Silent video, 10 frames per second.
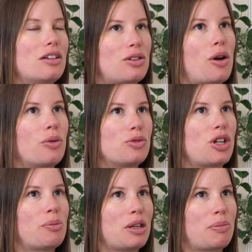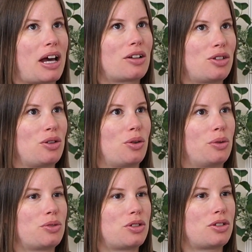So jumping back
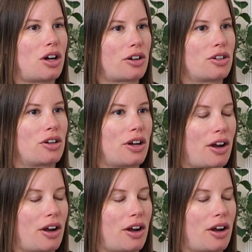to Dr.